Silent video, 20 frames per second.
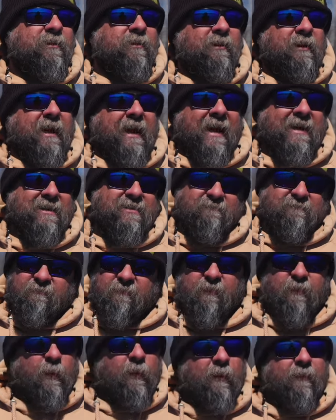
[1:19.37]
the last
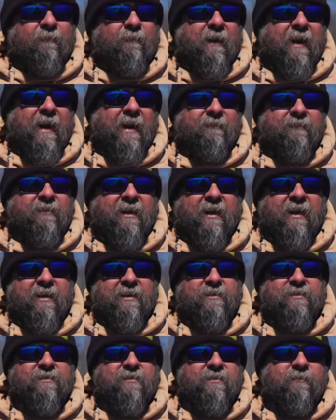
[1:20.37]
four or five
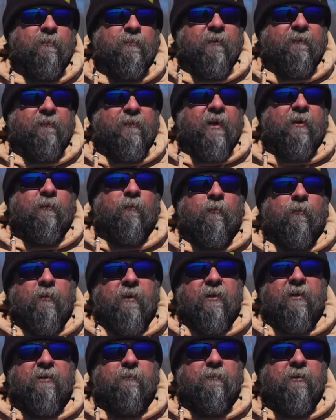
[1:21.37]
days, we've done
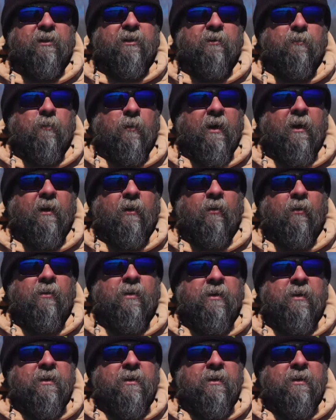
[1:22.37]
really, really well.